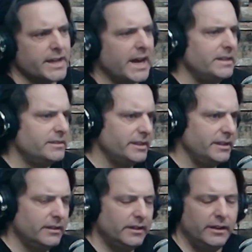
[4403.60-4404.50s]
this
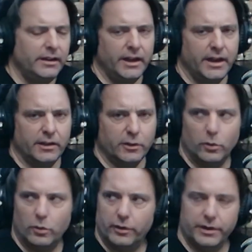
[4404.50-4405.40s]
Heise had a
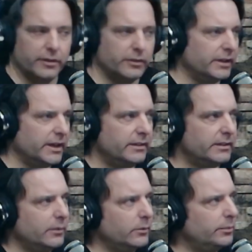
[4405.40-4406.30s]
goal the other
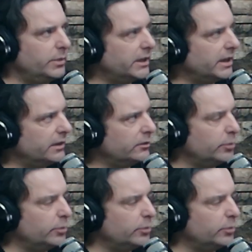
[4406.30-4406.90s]
night that would be kind